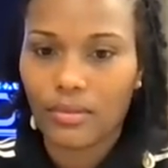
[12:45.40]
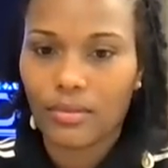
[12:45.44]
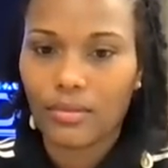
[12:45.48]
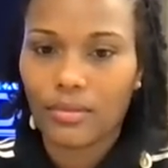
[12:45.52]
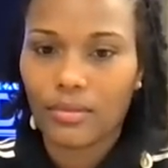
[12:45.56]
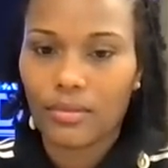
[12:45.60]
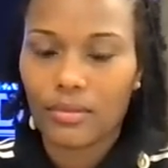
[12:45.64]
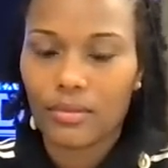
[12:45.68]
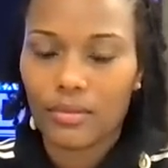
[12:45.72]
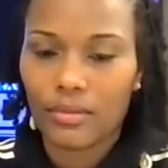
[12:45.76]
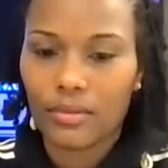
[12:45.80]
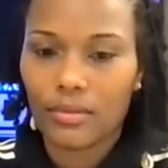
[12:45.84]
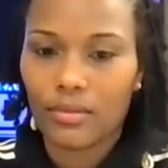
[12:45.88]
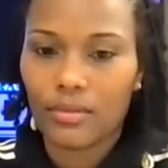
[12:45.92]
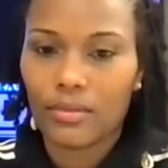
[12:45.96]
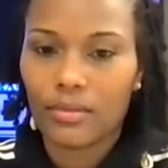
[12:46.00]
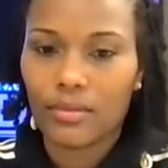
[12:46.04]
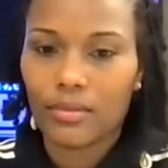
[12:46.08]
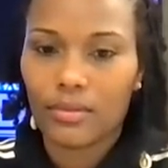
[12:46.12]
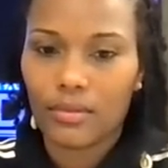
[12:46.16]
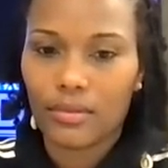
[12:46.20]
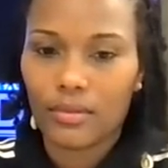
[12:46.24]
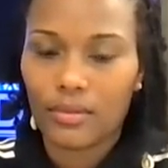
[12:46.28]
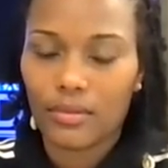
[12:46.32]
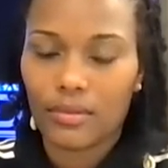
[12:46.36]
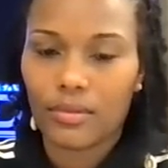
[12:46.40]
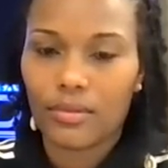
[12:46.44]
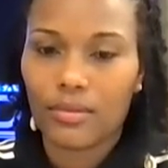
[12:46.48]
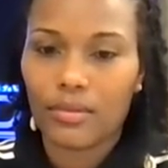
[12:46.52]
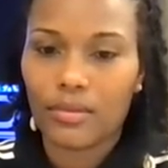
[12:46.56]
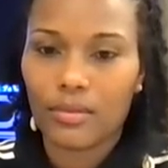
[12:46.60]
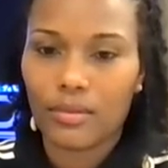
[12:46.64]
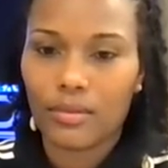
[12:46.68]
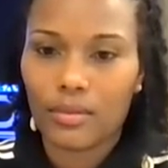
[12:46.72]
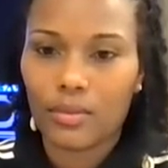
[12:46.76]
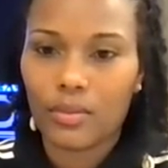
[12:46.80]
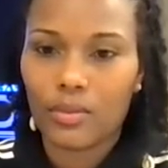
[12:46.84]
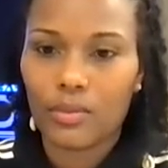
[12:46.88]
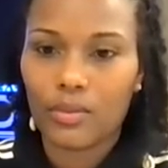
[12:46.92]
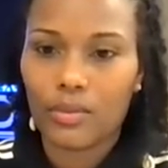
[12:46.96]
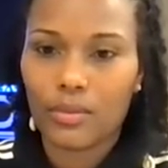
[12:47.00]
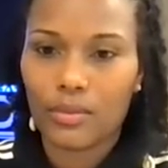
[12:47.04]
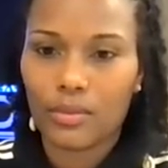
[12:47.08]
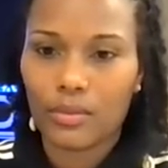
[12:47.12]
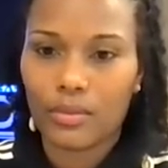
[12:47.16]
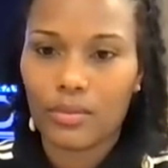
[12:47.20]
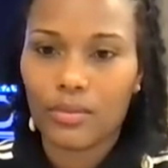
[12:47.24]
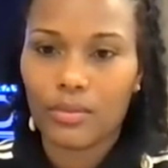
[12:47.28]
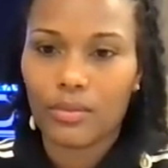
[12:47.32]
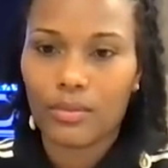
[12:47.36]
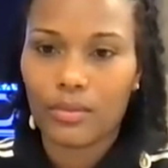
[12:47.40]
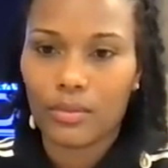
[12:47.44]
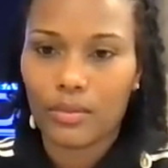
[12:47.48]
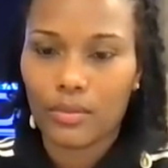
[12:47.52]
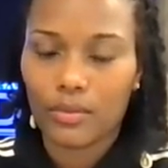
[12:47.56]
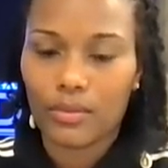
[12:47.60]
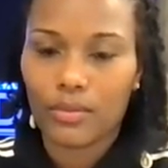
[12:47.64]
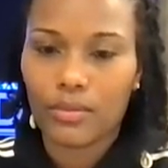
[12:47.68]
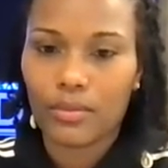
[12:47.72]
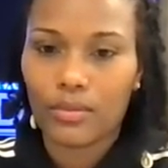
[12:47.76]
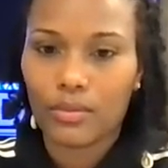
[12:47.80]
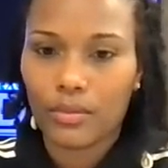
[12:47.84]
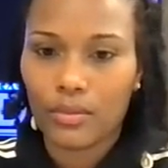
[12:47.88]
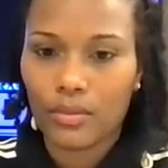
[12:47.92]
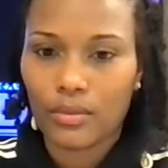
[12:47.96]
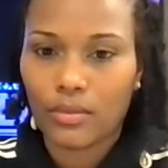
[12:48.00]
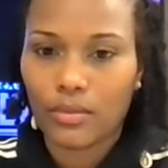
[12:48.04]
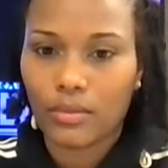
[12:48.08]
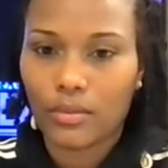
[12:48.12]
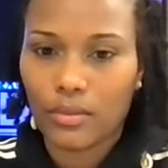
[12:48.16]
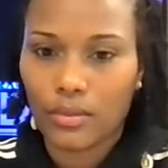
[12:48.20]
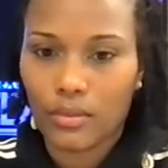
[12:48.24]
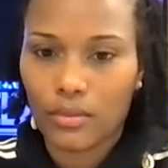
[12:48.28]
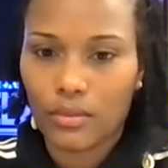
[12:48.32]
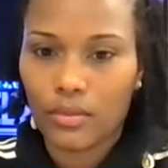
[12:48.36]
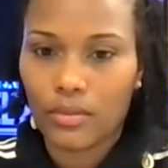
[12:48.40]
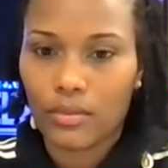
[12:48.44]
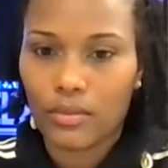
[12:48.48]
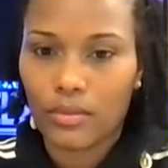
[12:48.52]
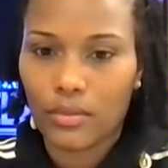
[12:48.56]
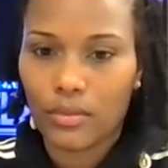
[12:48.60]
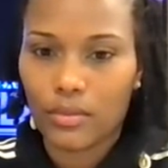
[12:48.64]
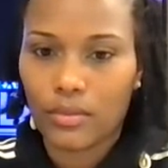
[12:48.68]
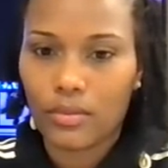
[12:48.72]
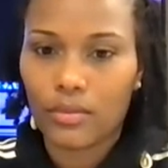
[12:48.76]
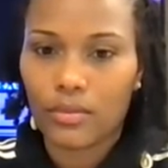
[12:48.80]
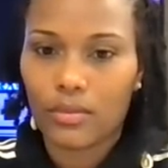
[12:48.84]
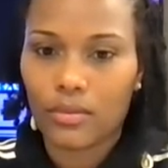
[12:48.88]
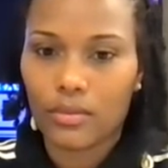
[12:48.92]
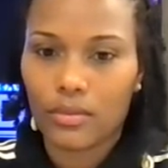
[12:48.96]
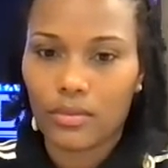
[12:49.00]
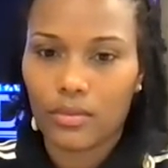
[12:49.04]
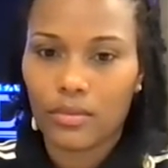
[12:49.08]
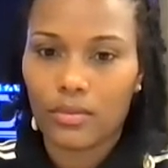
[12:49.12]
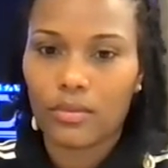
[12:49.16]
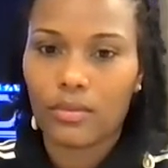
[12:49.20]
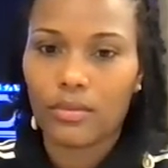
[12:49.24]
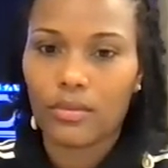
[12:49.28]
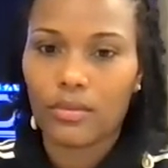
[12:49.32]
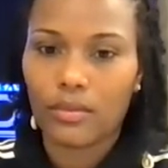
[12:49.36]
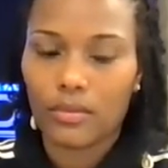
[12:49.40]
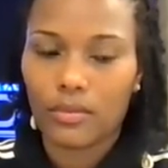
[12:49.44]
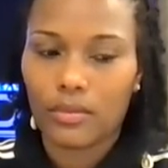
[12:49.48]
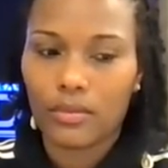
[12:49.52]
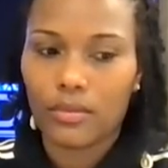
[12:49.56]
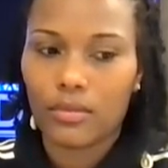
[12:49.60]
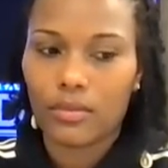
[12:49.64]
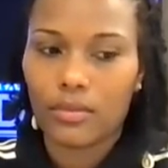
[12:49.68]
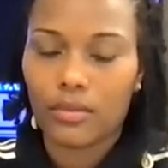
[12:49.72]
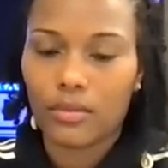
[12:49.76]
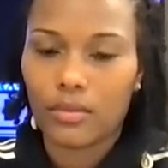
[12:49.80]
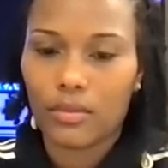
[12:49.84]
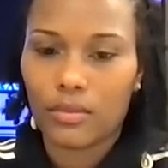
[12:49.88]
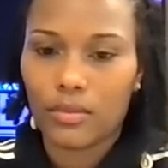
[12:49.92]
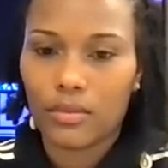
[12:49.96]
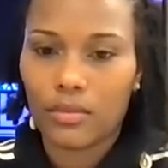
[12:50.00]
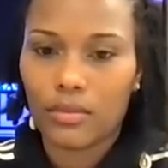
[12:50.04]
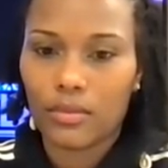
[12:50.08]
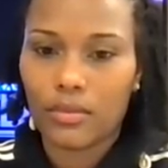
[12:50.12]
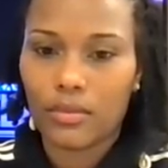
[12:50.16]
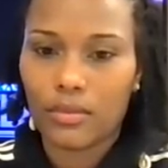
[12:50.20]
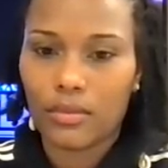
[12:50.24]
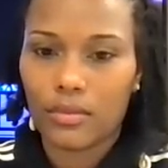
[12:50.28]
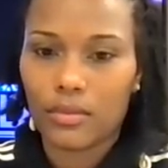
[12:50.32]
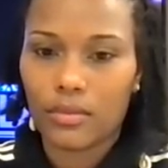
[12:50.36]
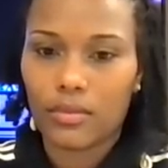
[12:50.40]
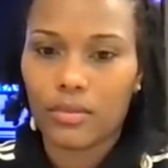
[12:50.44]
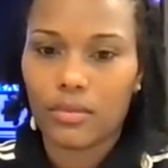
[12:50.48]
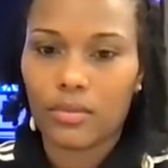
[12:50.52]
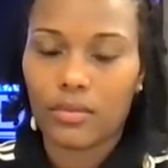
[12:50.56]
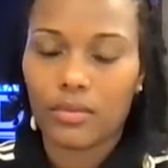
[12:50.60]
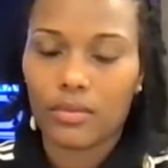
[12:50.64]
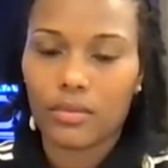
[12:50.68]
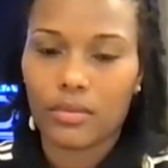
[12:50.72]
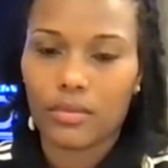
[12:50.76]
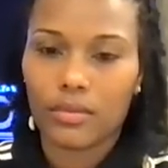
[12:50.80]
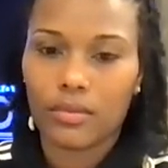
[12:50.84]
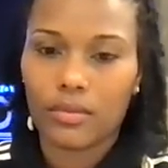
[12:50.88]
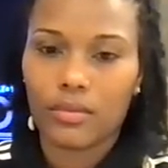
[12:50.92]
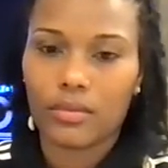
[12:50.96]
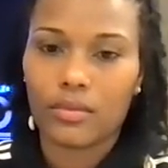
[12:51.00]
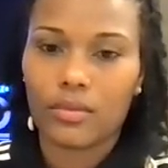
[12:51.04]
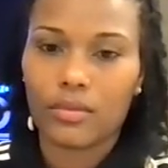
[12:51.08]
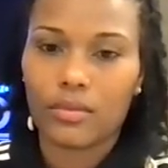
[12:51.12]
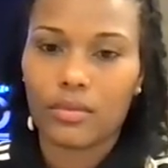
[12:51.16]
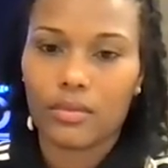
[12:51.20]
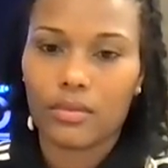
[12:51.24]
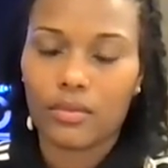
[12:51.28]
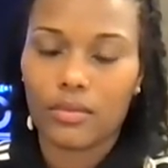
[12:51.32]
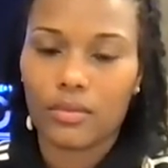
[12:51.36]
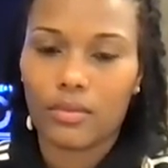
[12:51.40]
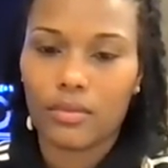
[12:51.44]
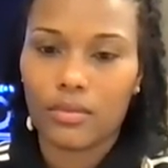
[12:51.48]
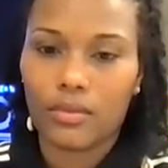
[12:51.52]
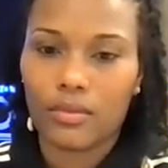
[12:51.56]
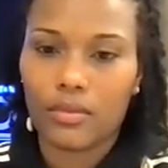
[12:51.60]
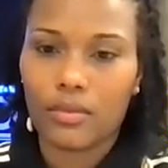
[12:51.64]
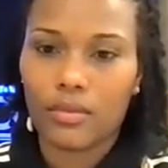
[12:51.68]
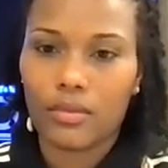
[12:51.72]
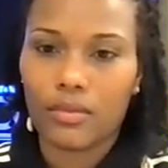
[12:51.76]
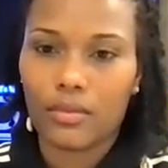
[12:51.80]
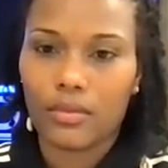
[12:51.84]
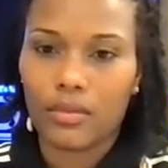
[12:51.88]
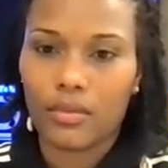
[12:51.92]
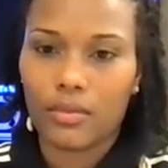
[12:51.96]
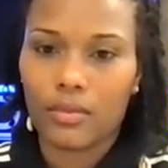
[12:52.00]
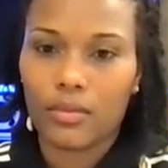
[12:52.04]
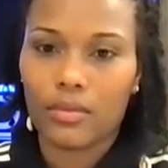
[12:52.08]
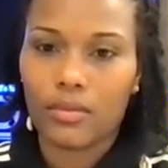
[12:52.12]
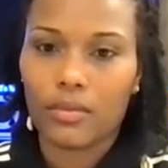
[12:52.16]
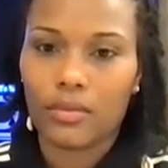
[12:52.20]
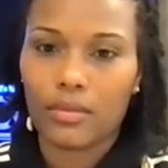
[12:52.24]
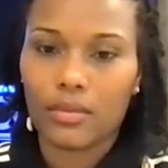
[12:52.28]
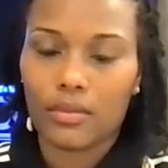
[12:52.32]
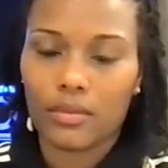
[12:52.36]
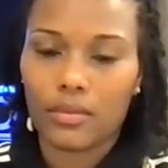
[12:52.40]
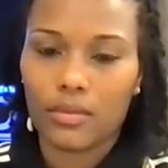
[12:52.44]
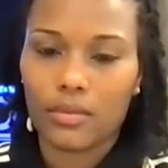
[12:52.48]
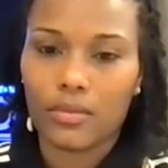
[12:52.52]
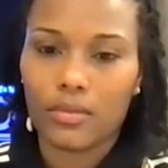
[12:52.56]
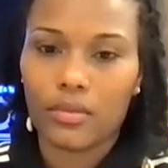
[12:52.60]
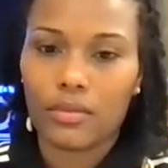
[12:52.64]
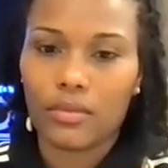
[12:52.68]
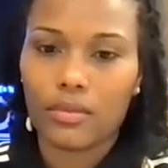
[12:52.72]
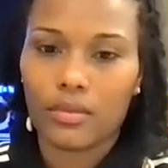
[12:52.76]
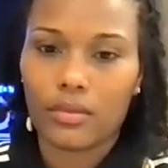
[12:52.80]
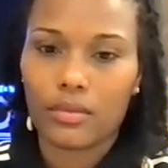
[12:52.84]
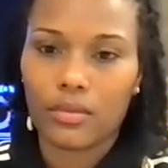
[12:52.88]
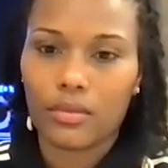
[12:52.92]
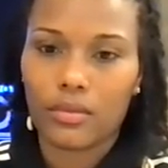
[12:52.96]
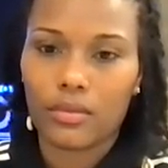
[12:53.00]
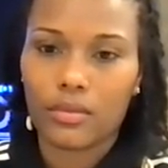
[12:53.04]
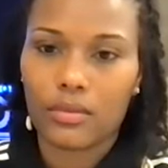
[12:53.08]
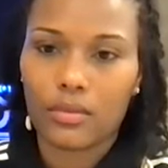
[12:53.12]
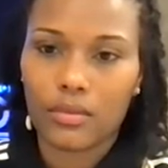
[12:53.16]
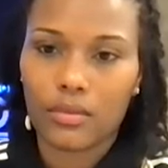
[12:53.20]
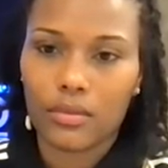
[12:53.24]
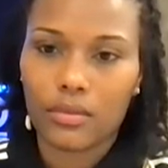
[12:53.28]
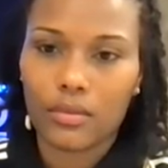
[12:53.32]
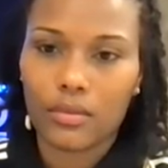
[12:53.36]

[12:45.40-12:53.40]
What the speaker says: The person shown says nothing.